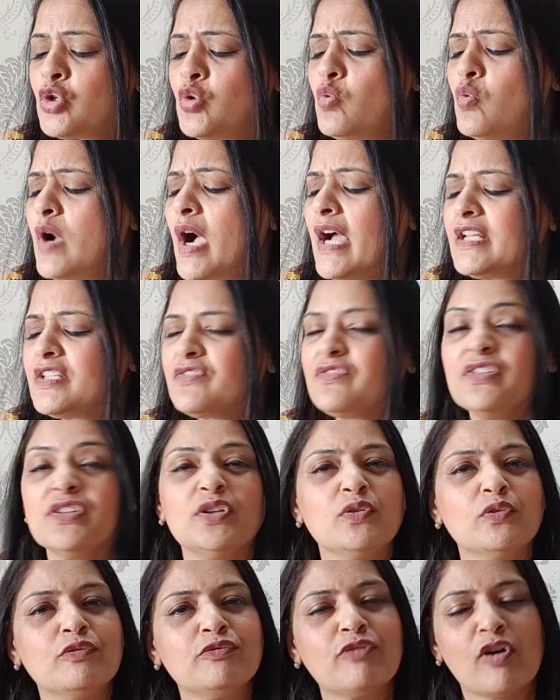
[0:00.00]
two cards for
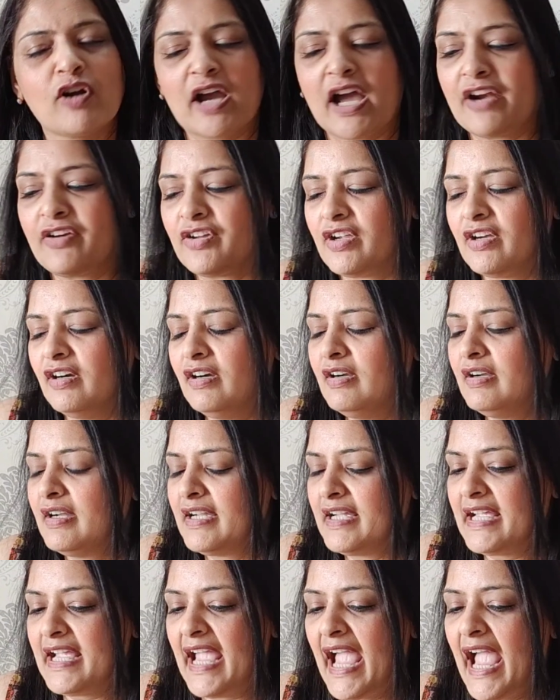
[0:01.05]
you for career
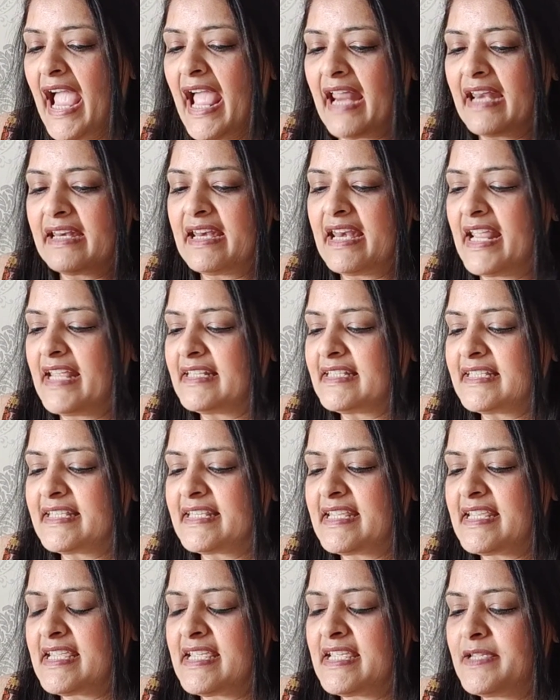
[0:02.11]
and let's
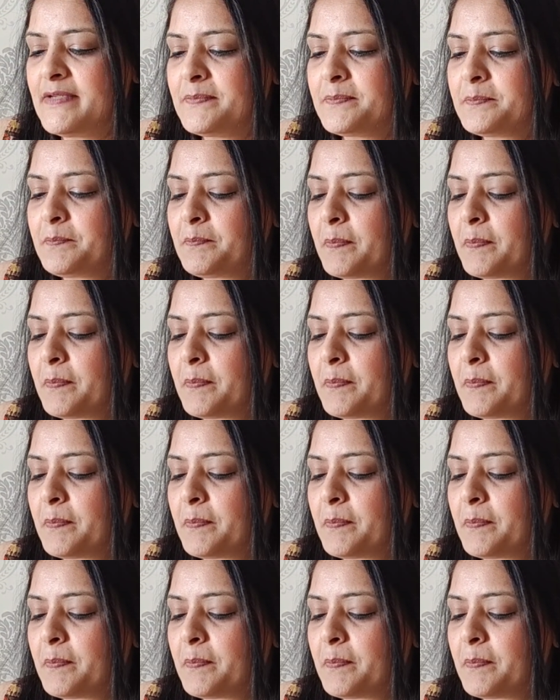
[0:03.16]
see